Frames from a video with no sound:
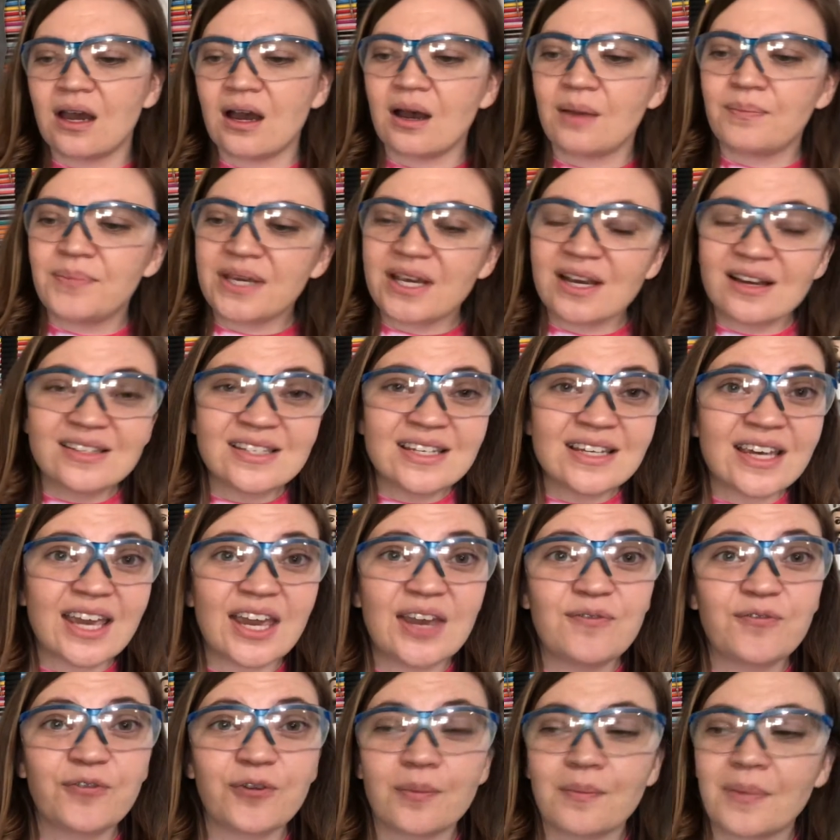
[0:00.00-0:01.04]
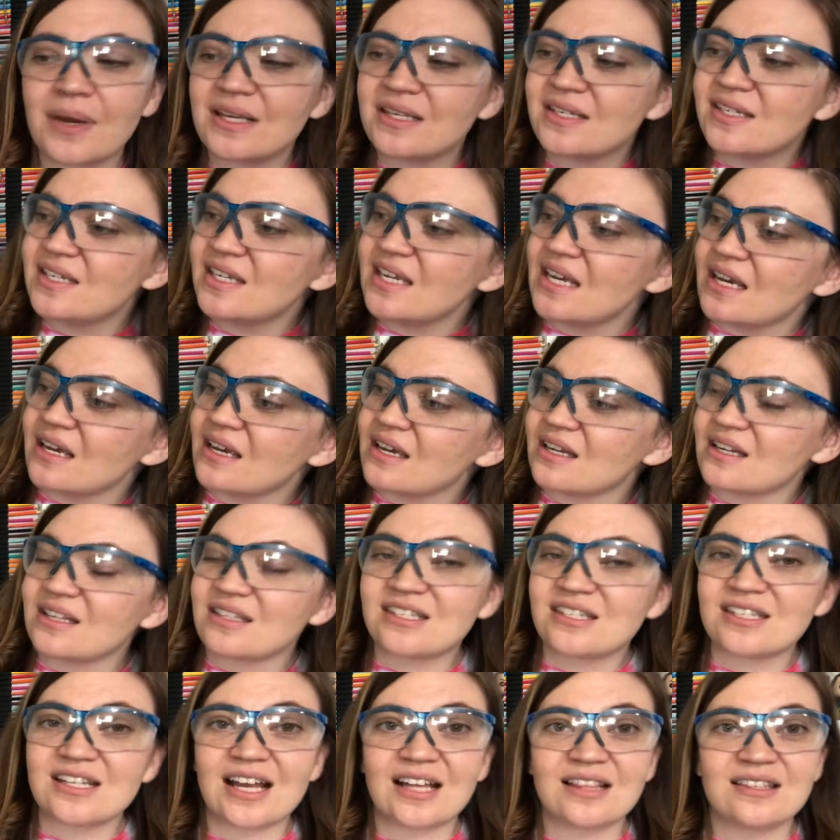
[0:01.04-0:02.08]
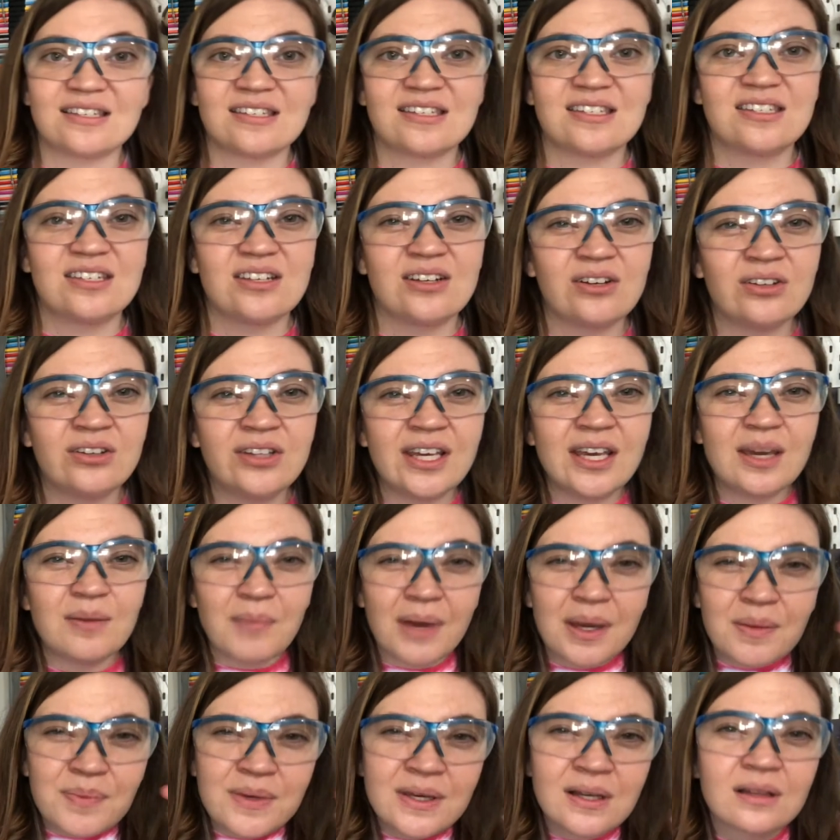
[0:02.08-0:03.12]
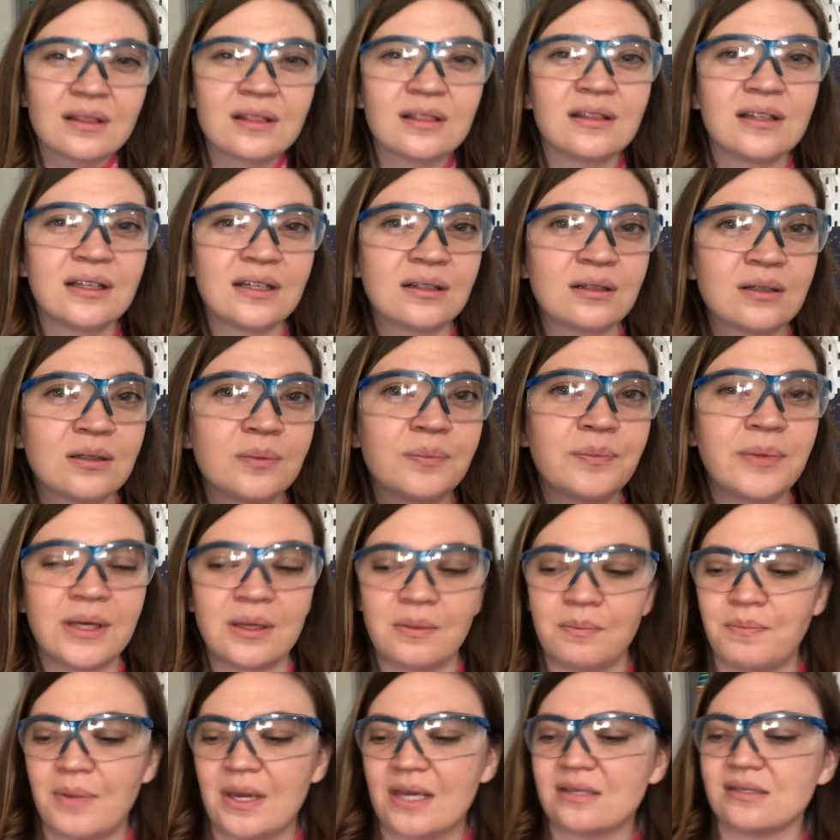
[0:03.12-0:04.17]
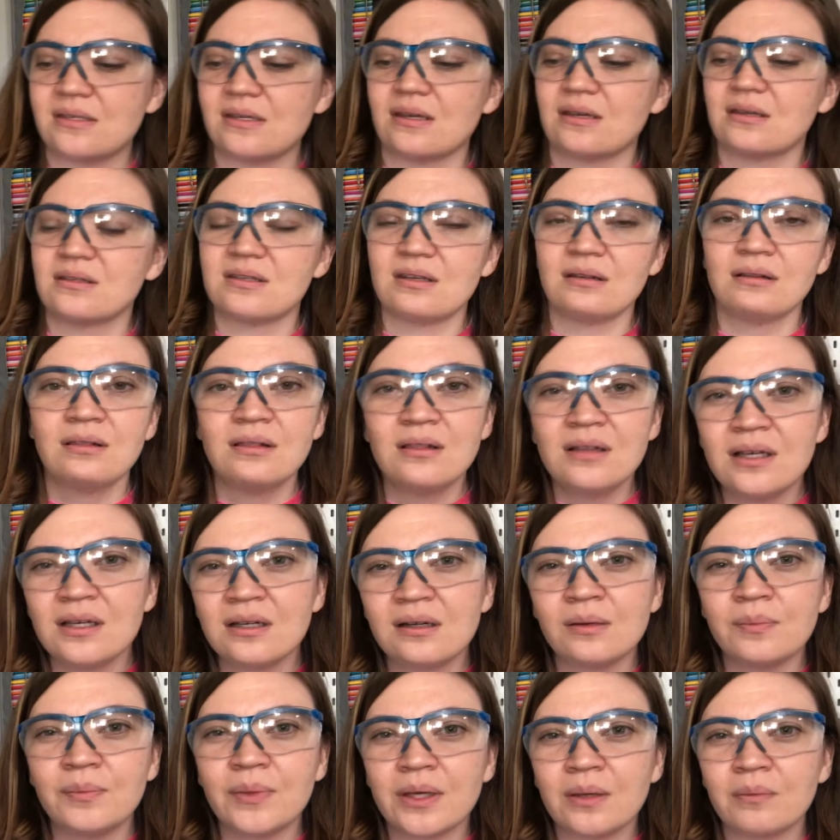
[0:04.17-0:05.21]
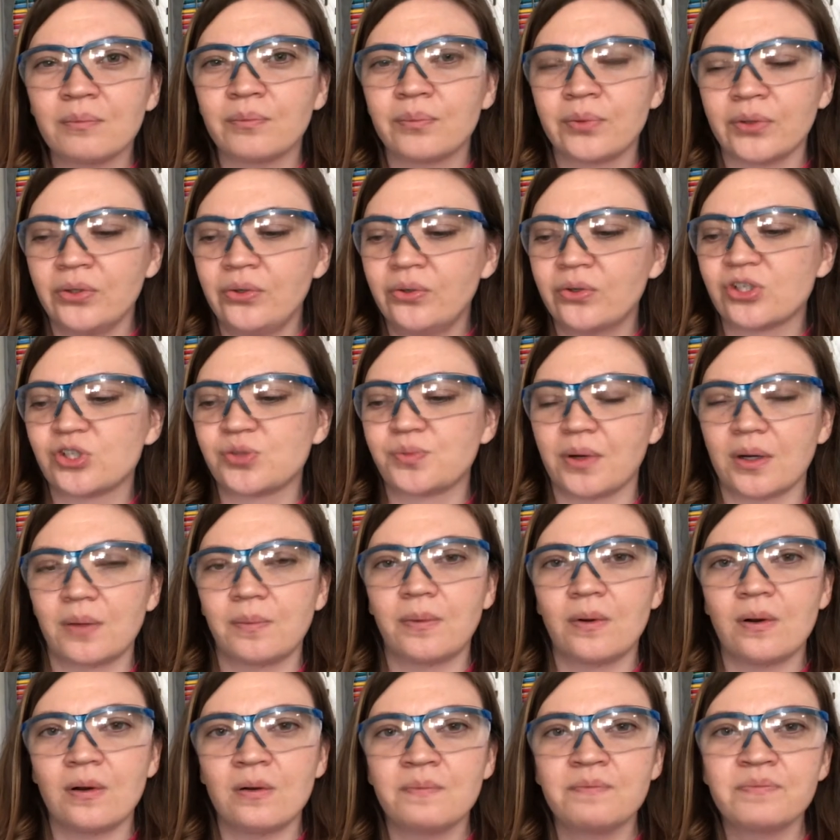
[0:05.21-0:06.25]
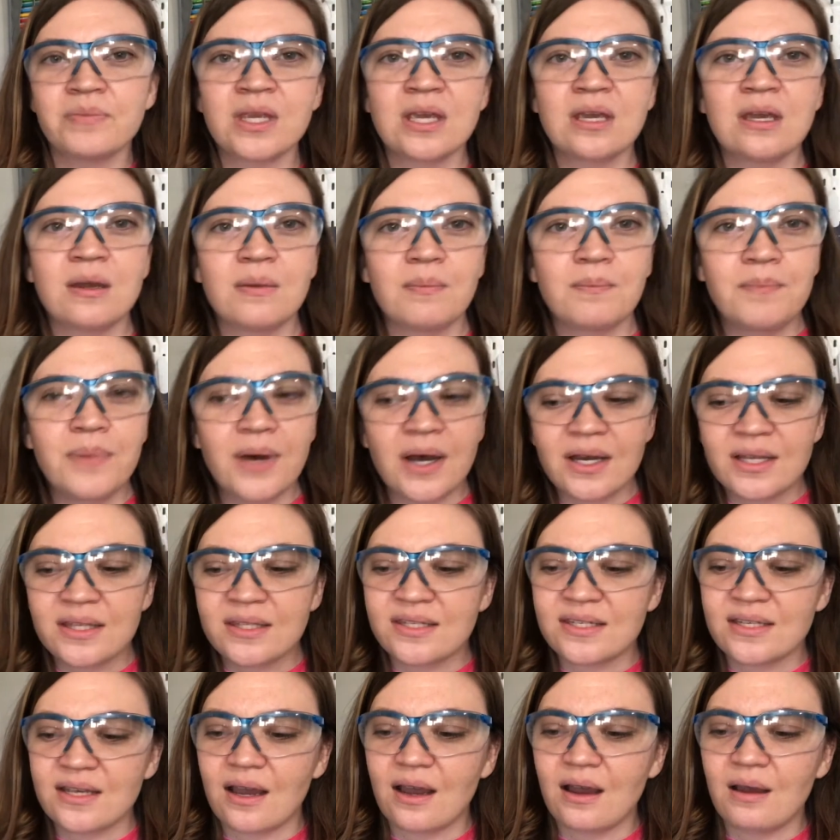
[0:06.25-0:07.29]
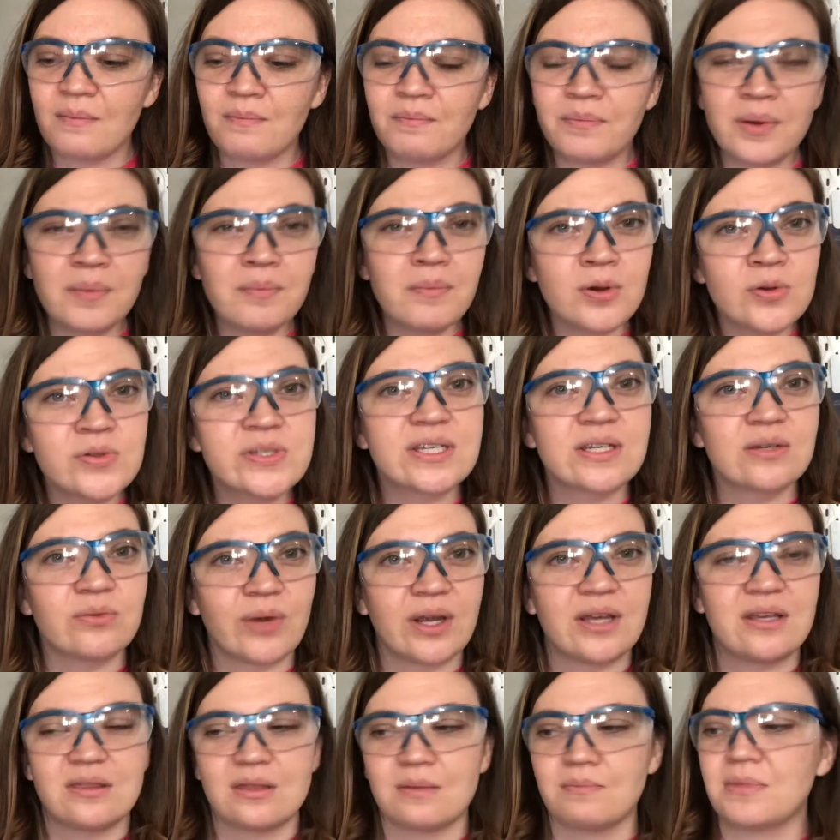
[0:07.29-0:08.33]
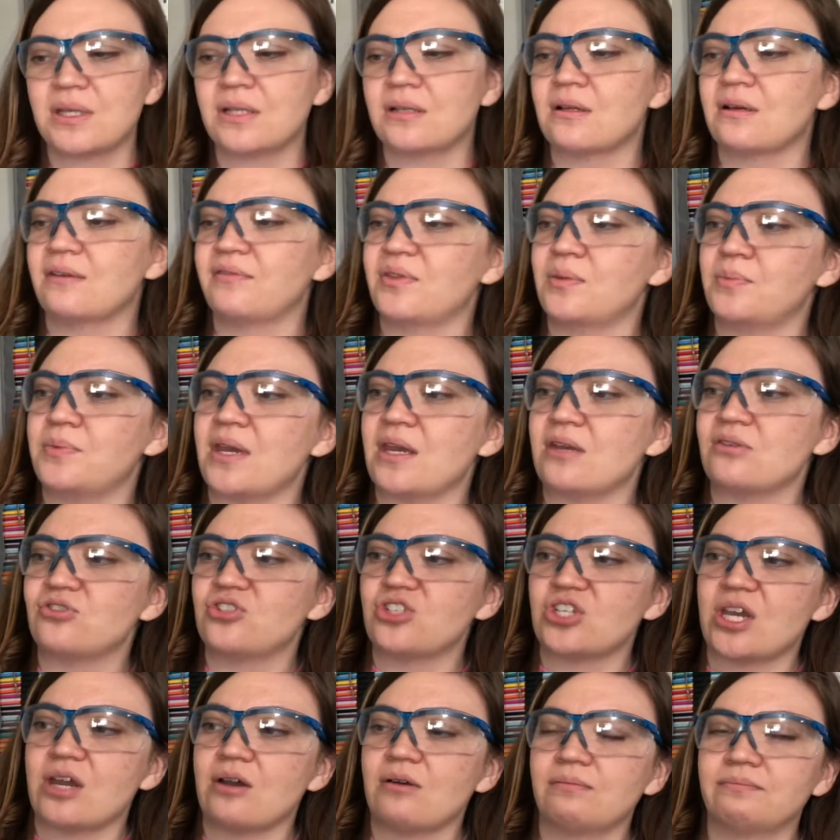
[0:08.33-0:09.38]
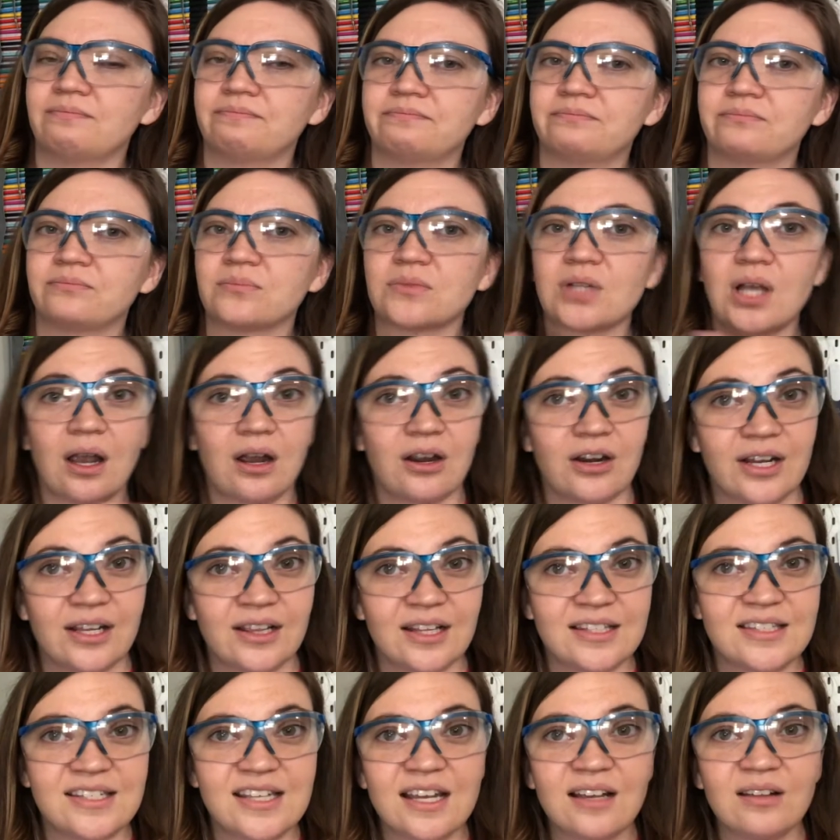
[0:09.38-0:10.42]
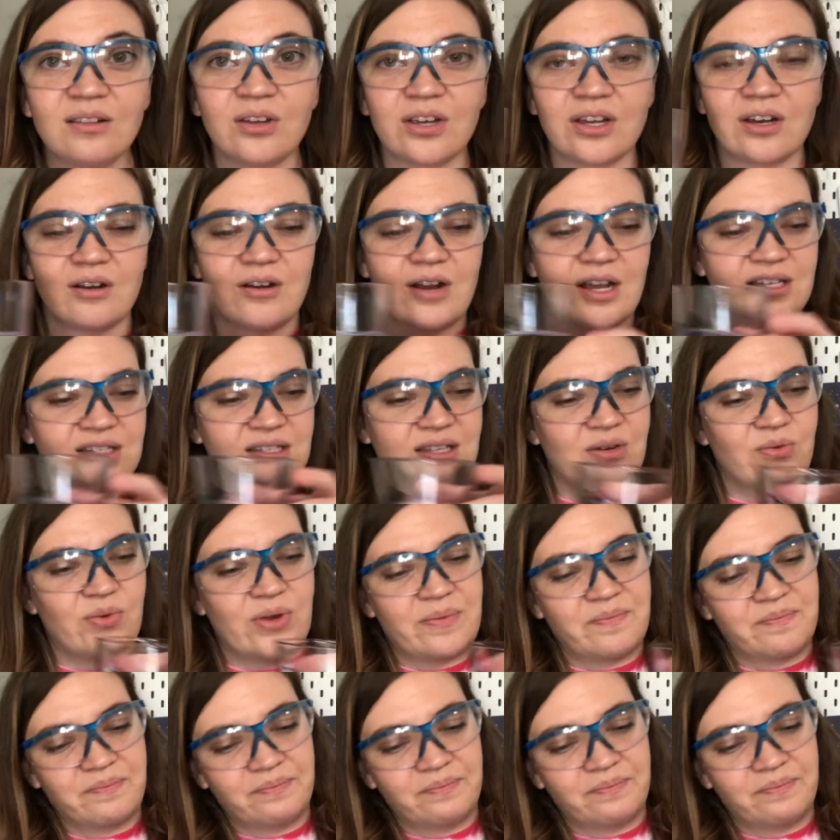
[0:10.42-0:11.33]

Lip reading: Because it came from my sink and it's not distilled, it might be a little bit basic. It's a little bit bluish purple, but mostly right in the middle of the pH scale. All right, let's take a look at our next liquid.